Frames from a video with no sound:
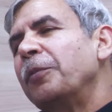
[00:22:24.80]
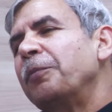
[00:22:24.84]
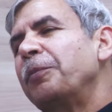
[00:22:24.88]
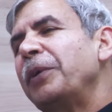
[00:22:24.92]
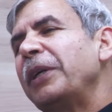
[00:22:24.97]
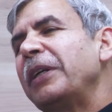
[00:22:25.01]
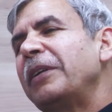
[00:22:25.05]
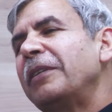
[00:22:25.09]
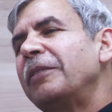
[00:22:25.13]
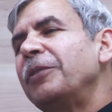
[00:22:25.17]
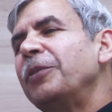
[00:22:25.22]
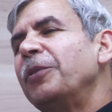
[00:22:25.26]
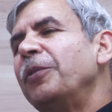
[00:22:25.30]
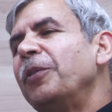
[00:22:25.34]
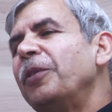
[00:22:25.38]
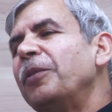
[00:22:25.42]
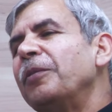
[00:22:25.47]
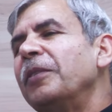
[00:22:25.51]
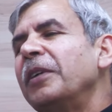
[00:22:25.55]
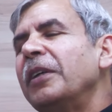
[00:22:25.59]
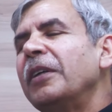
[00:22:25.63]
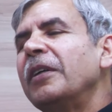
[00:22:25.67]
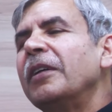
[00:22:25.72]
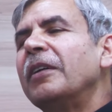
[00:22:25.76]
big, you
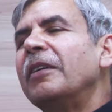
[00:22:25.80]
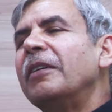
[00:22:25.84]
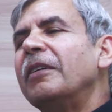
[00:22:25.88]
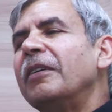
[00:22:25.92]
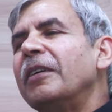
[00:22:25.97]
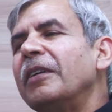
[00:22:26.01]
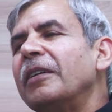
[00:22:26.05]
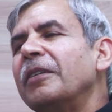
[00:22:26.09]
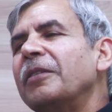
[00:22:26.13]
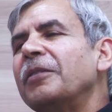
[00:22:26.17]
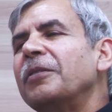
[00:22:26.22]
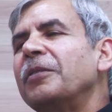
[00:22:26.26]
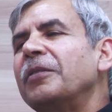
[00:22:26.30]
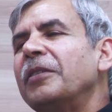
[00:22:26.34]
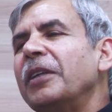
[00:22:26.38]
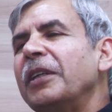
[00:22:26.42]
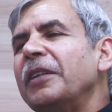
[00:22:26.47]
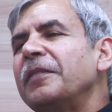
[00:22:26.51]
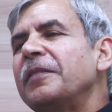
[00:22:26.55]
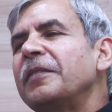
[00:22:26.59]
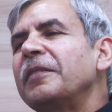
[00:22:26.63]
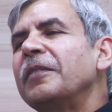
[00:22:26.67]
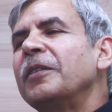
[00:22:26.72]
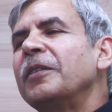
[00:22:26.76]
know, there